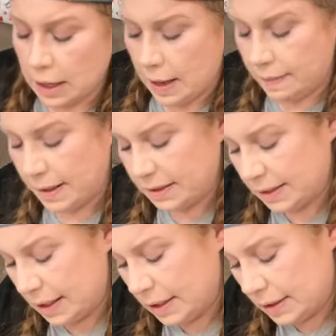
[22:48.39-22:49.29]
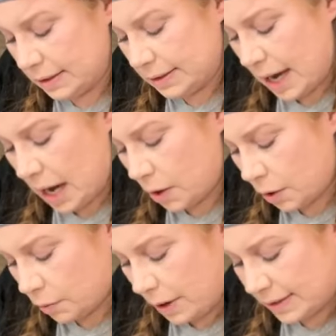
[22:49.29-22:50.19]
And this is
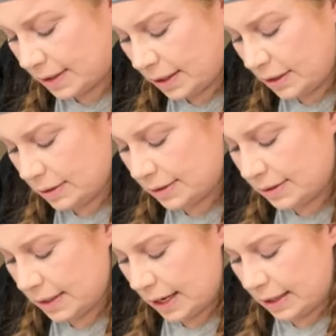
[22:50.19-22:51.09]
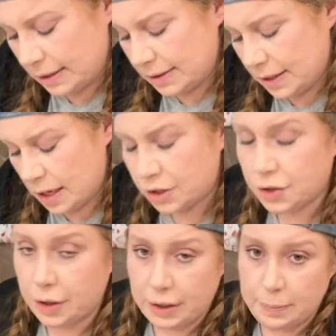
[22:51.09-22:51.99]
our residence, and it's not
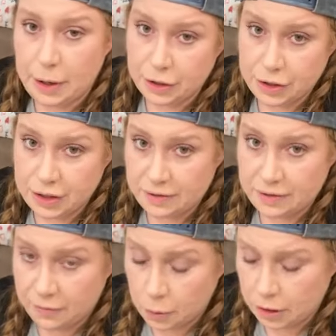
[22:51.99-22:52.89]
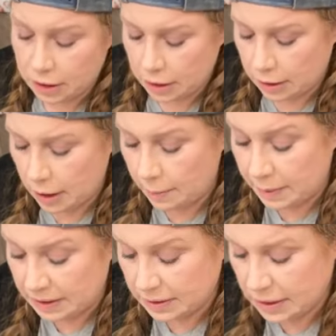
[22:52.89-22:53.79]
strictly purchased for a
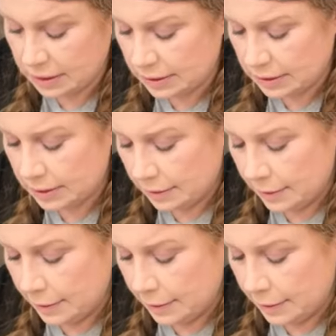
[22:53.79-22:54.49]
business